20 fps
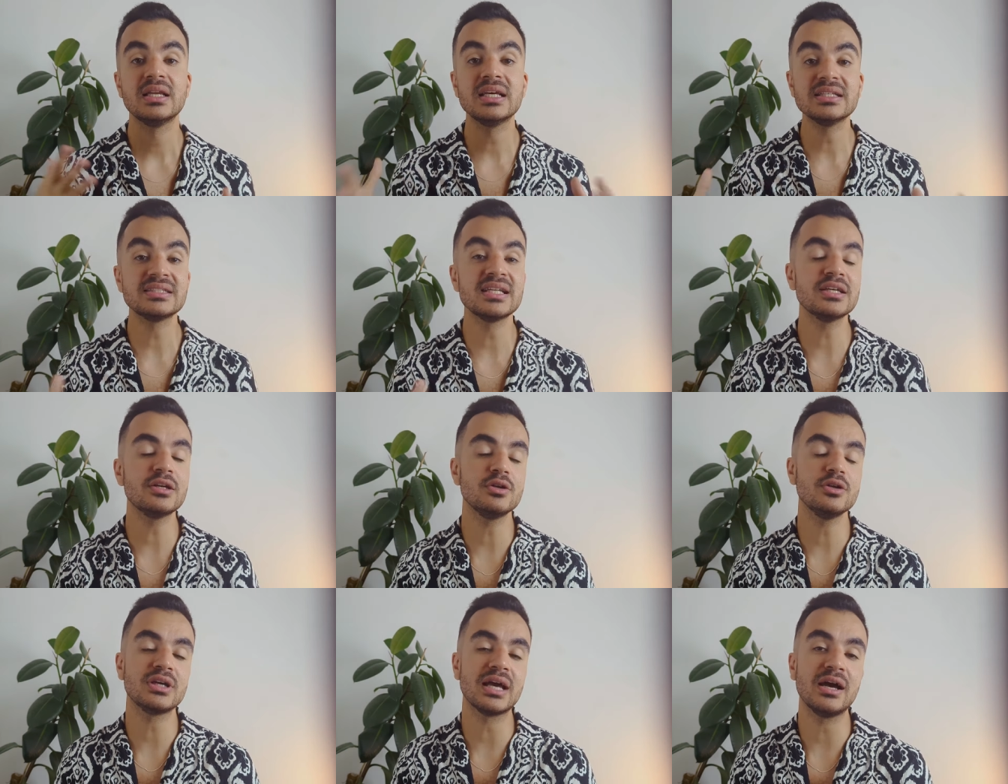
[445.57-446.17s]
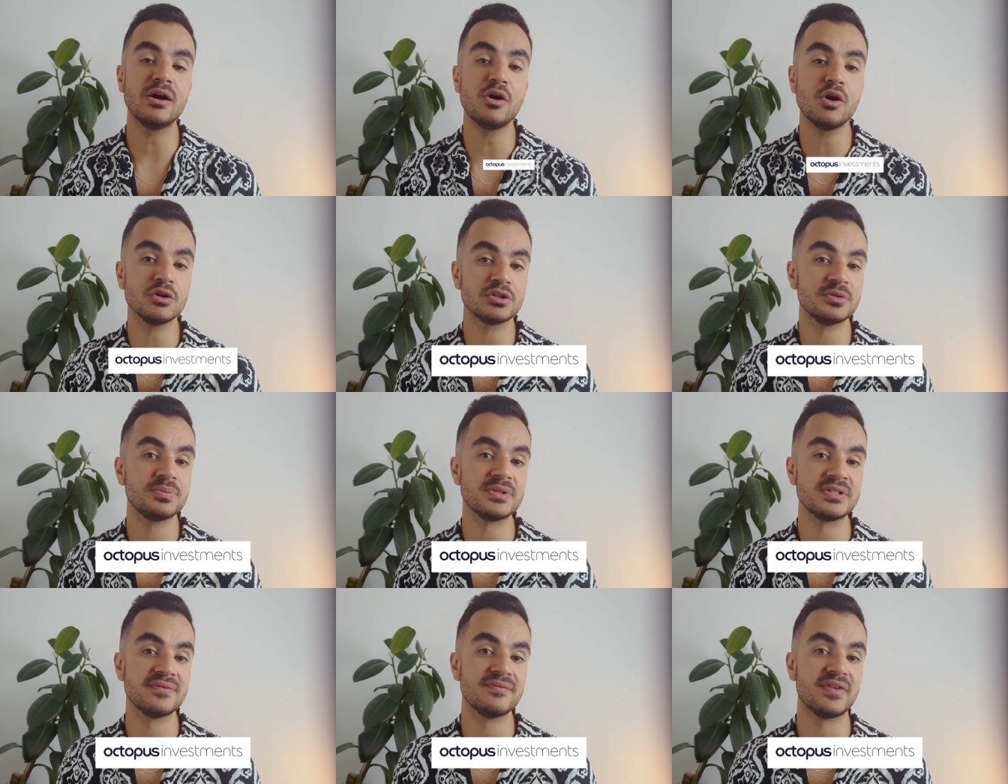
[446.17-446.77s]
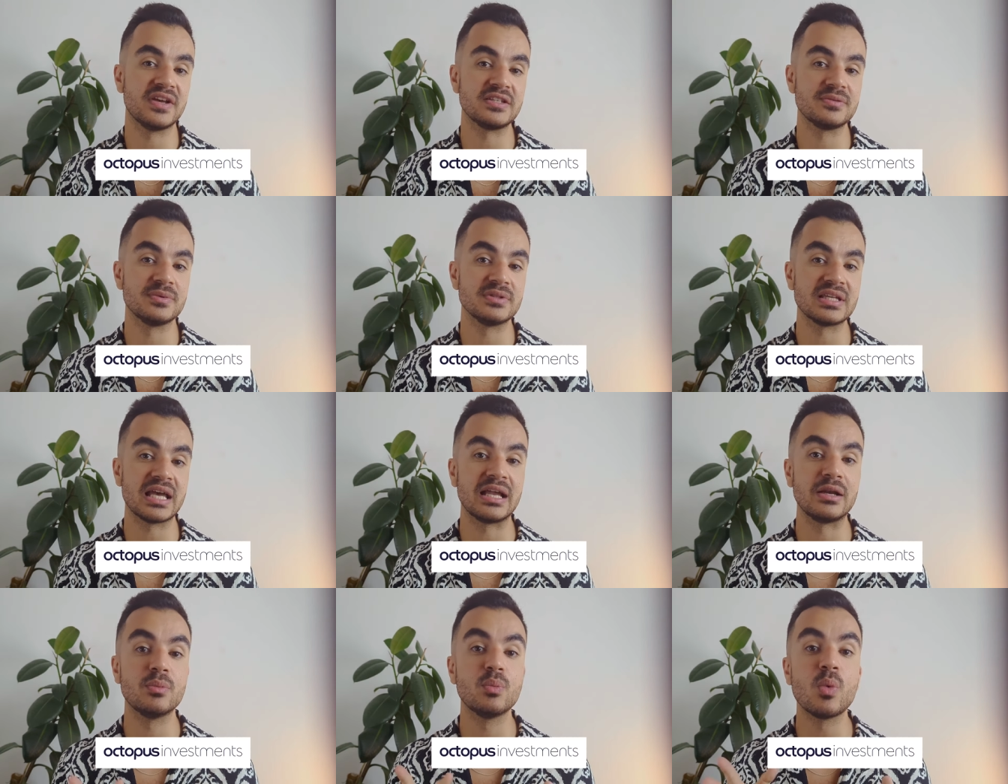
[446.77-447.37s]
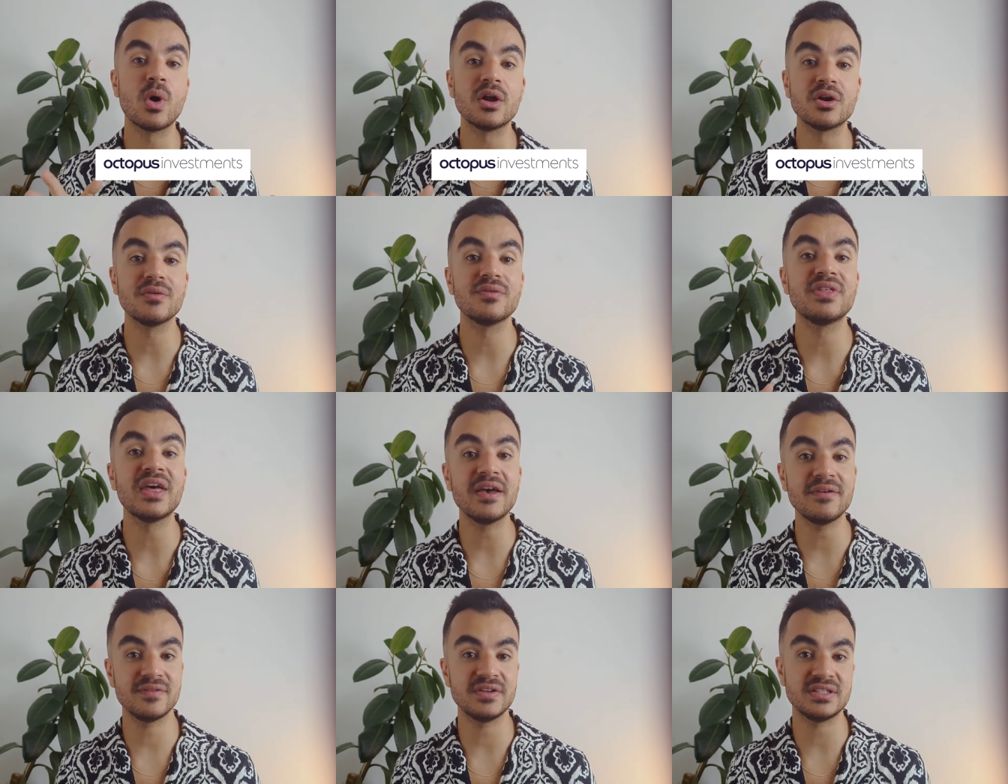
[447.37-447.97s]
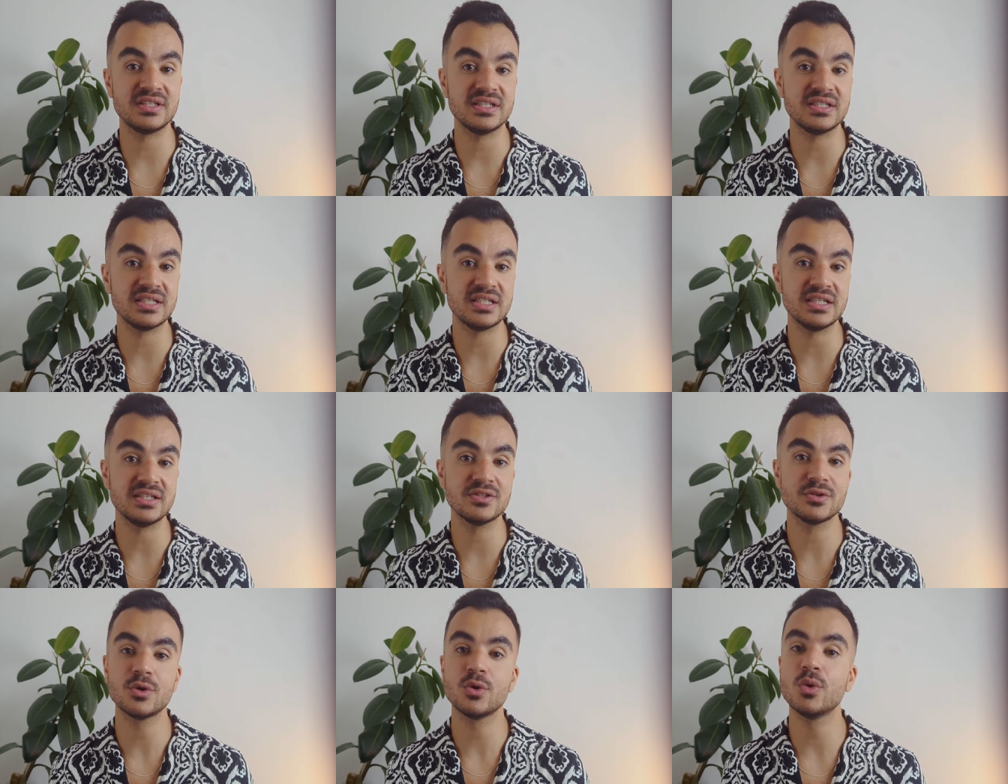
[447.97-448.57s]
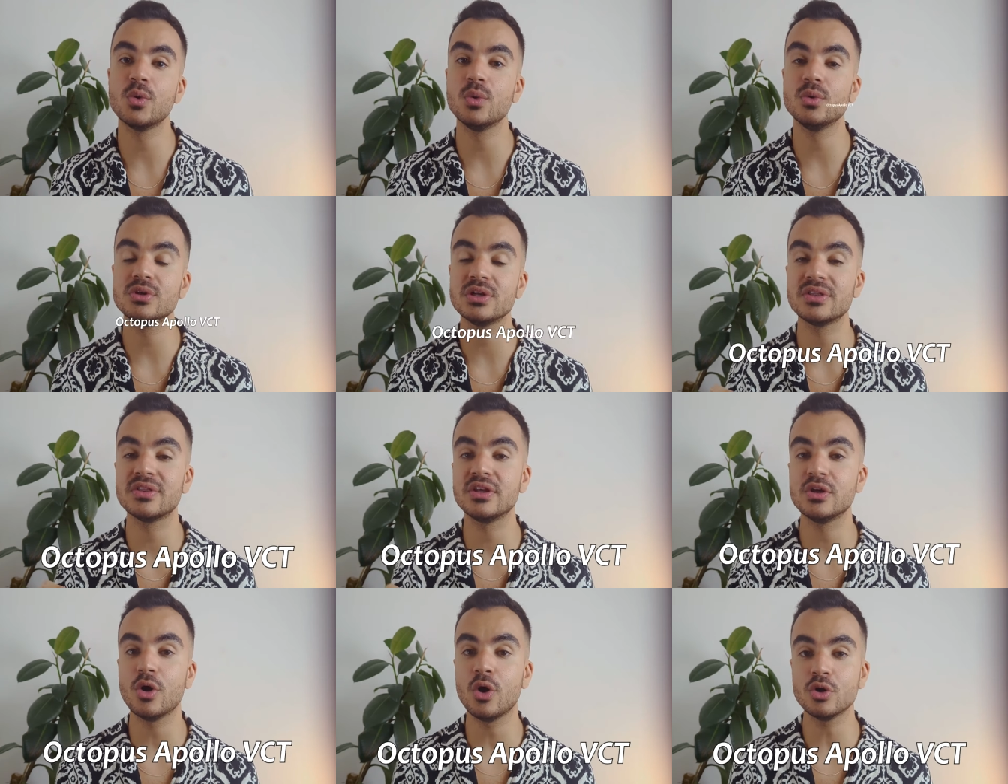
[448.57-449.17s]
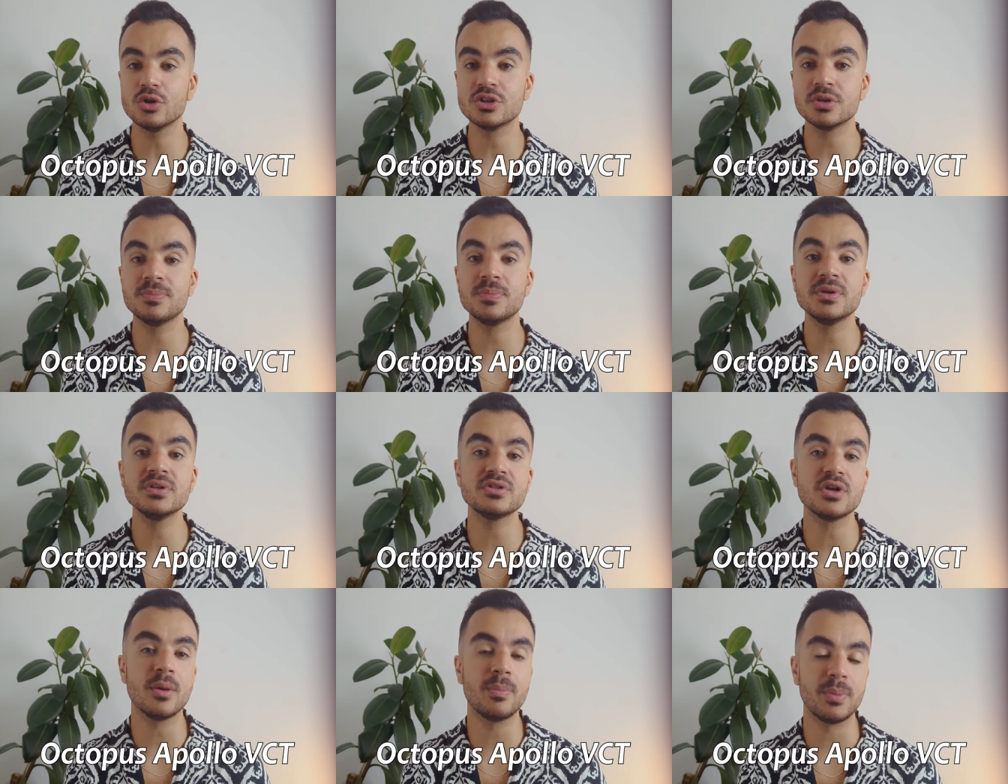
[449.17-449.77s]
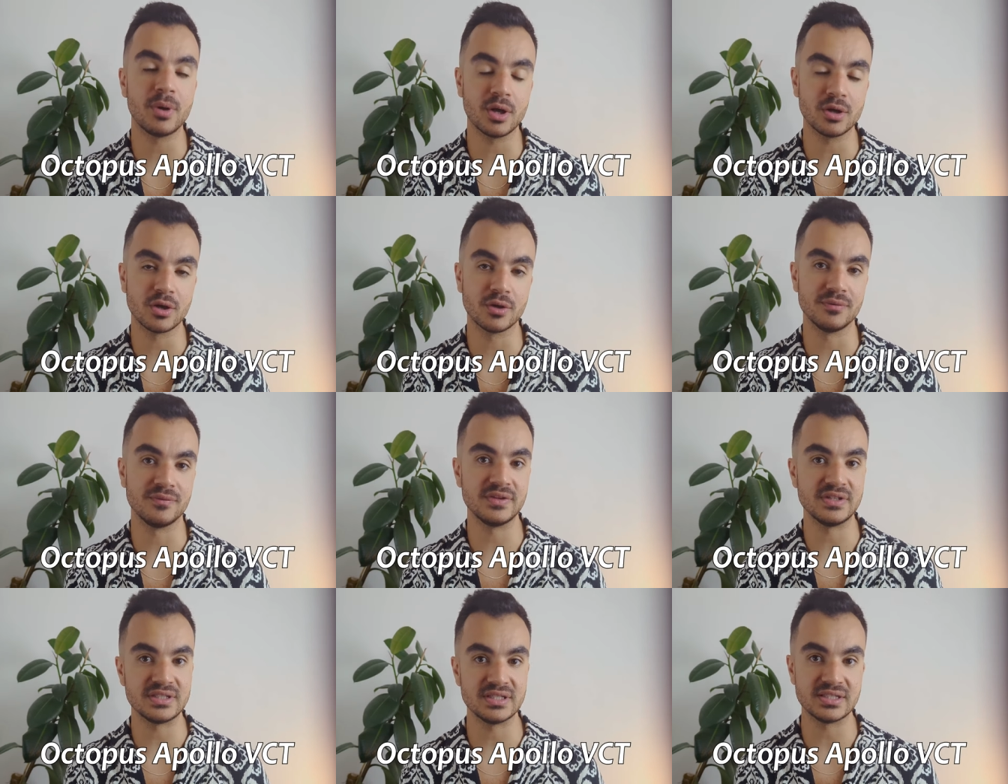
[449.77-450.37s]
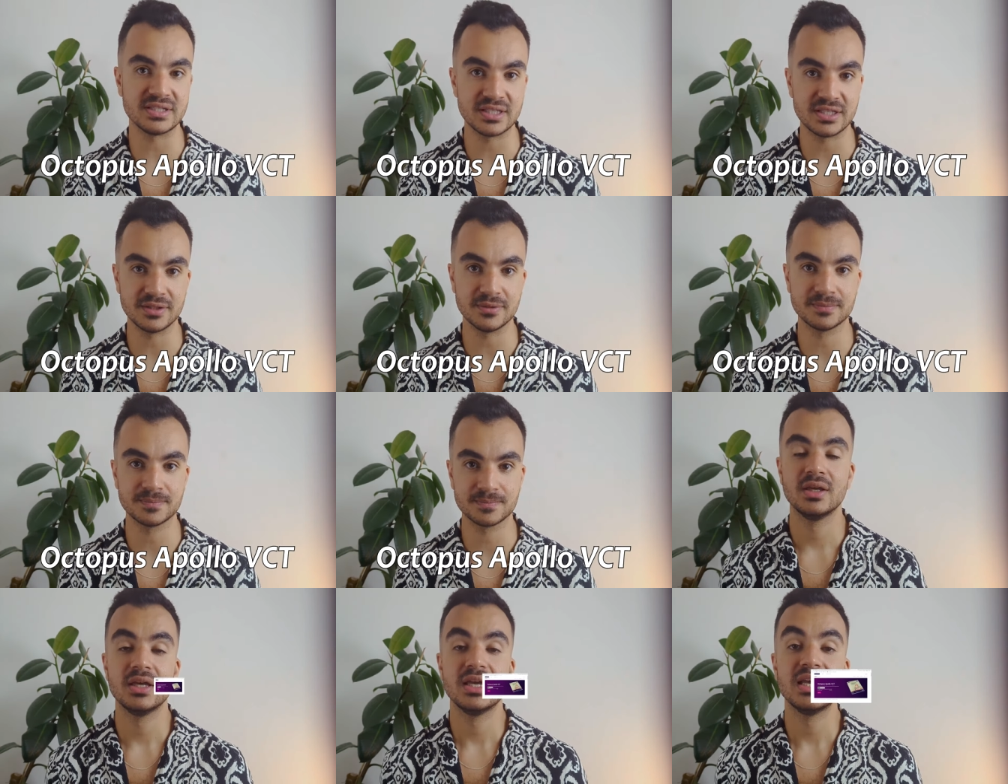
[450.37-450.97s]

Let's take a look at Octopus Investments and one of their VCTs called the Octopus Apollo VCT.